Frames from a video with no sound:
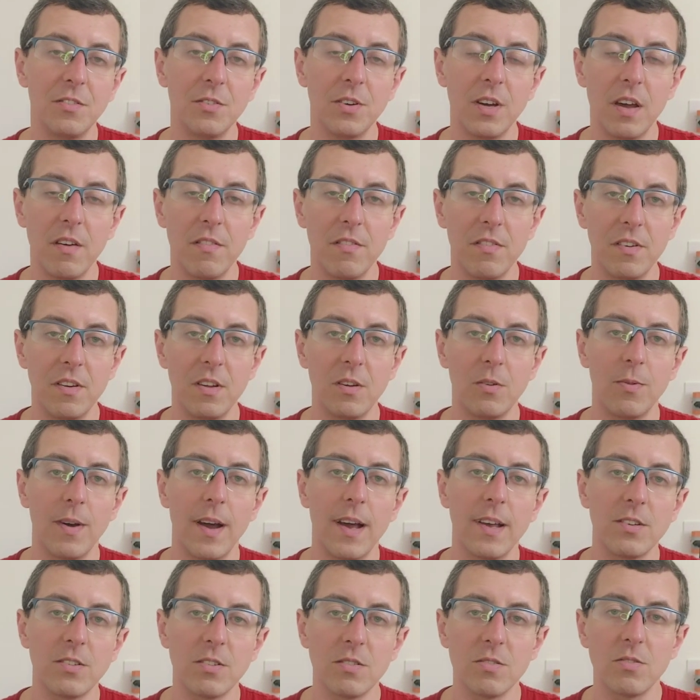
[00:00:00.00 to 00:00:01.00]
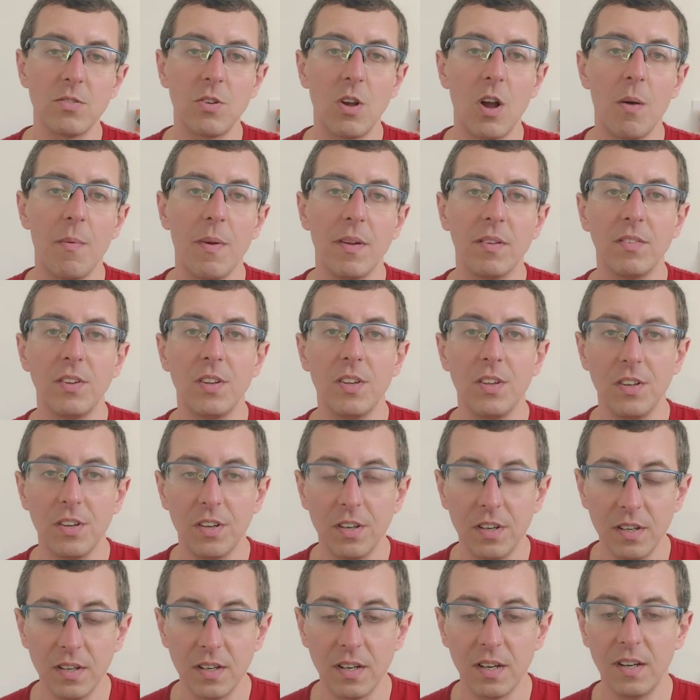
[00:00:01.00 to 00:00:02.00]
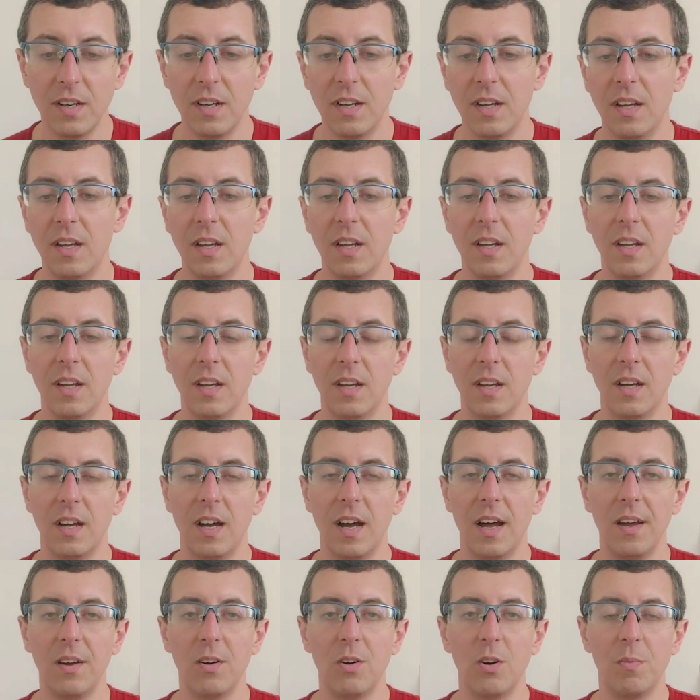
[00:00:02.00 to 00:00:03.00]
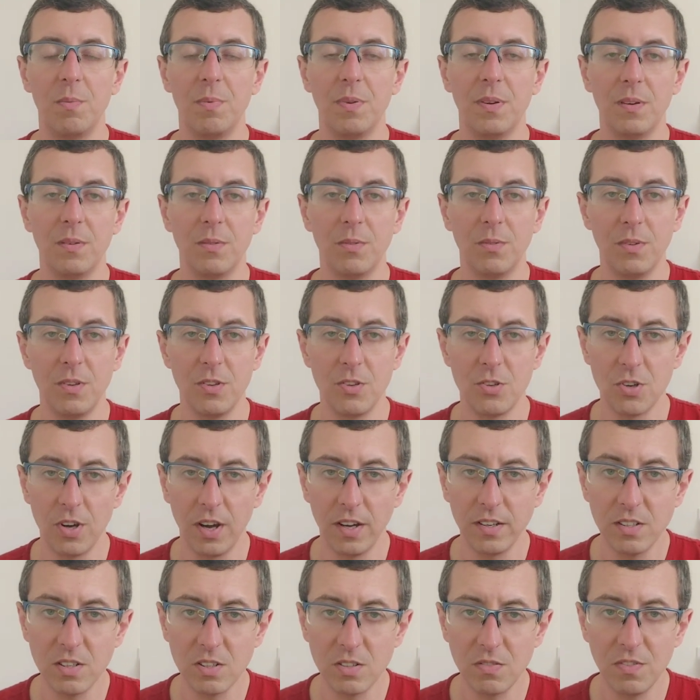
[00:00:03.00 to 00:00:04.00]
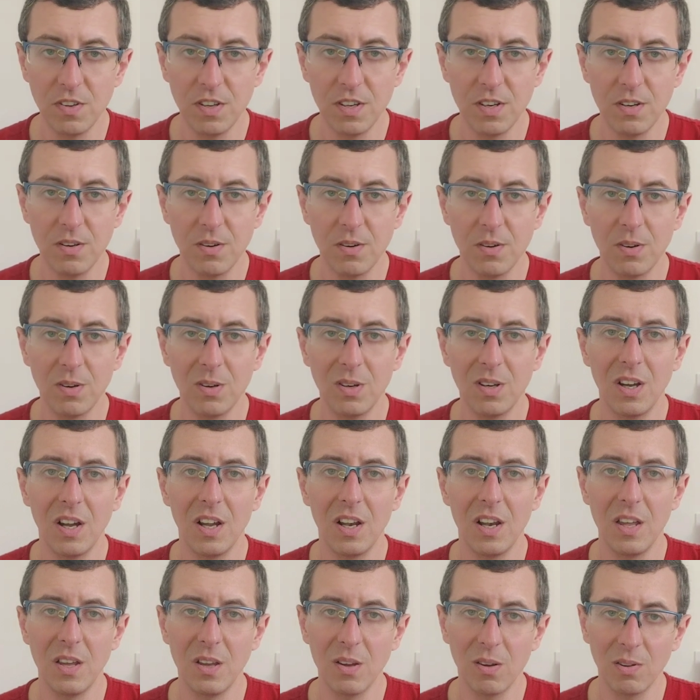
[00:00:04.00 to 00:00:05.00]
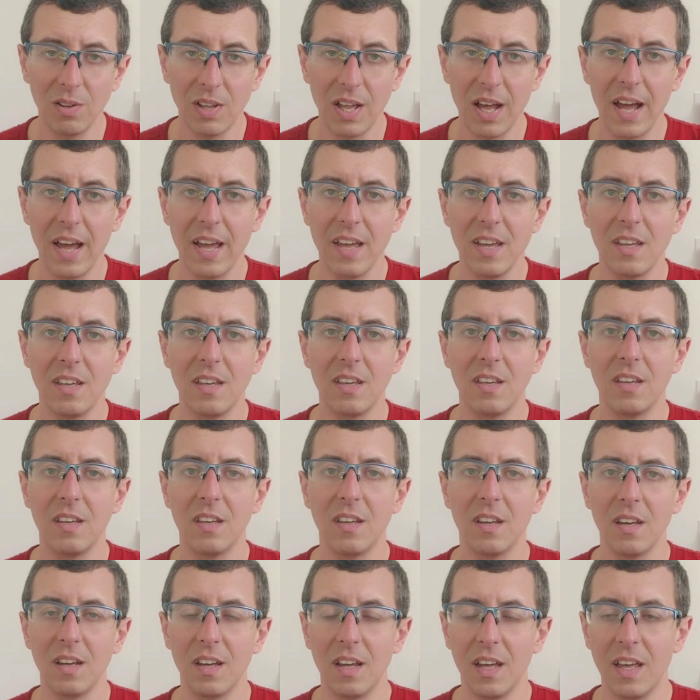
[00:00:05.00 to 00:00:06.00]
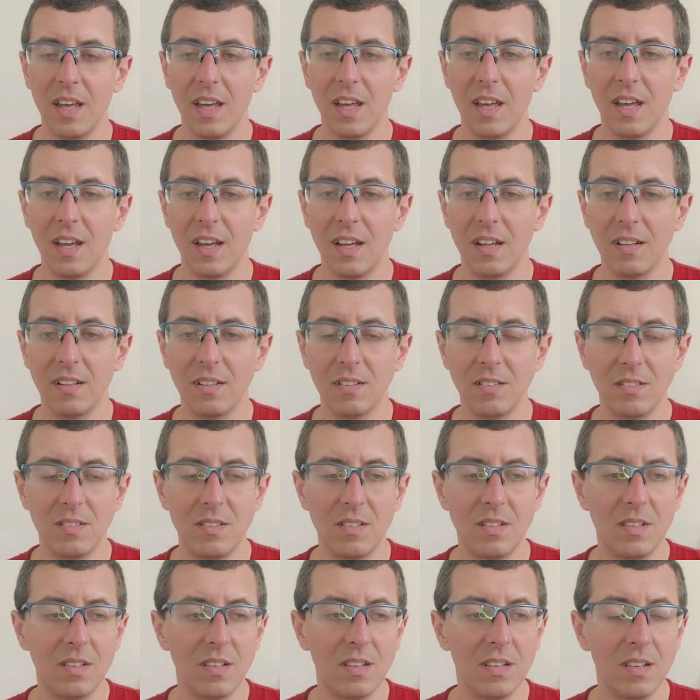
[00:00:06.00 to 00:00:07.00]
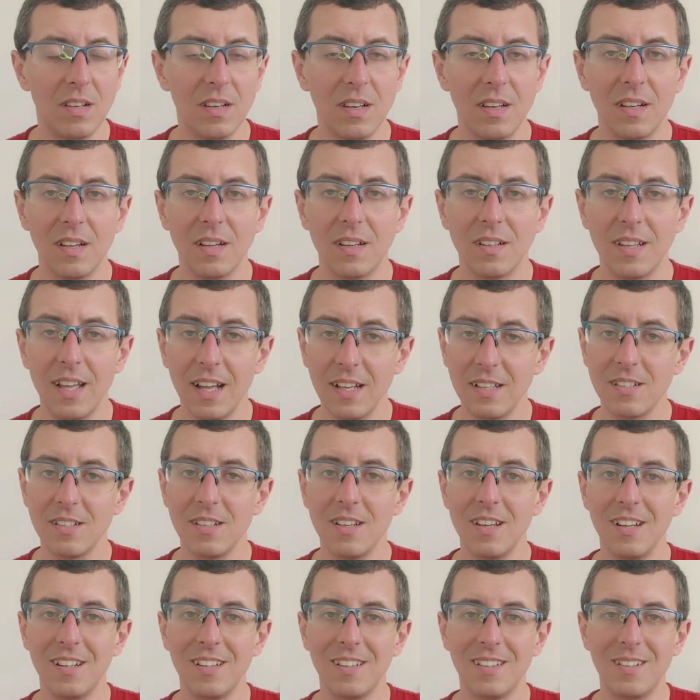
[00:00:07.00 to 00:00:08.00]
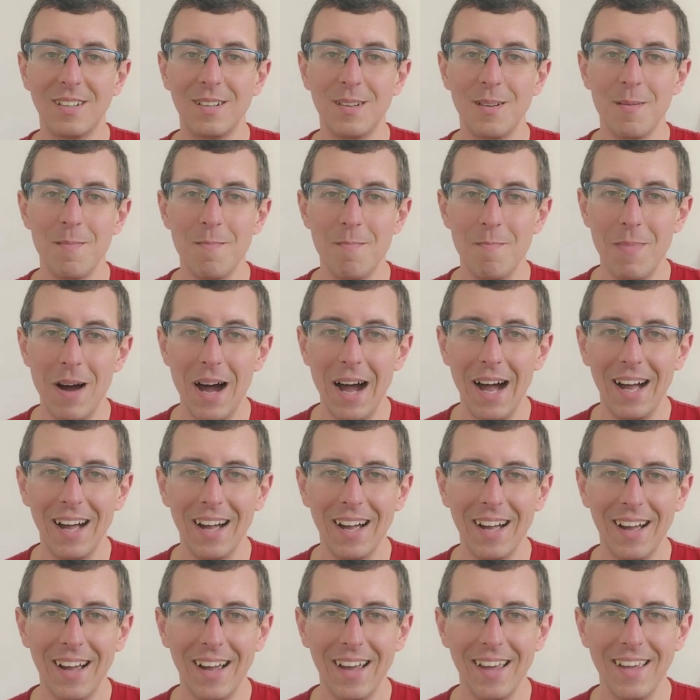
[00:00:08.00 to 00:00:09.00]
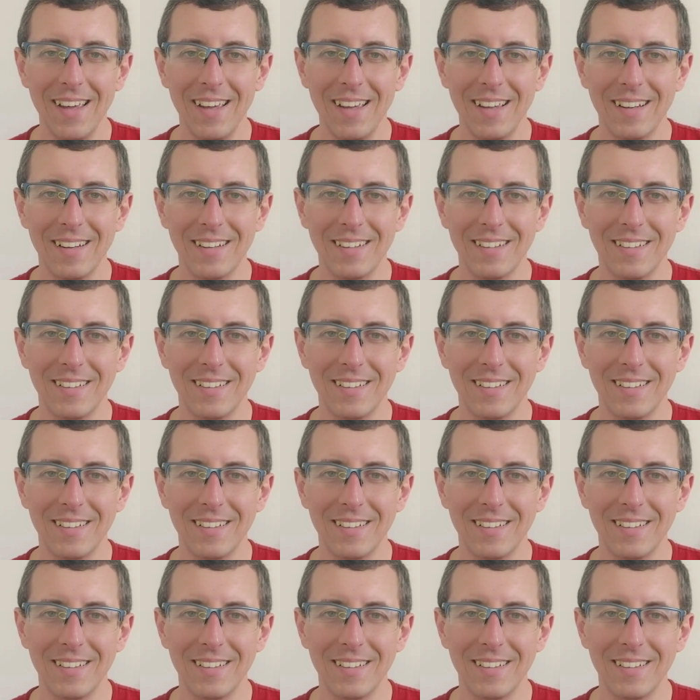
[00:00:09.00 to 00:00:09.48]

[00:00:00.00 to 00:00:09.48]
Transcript: If you have any questions, comment here. I hope you enjoyed this video. Click on like, and that's it. Bye.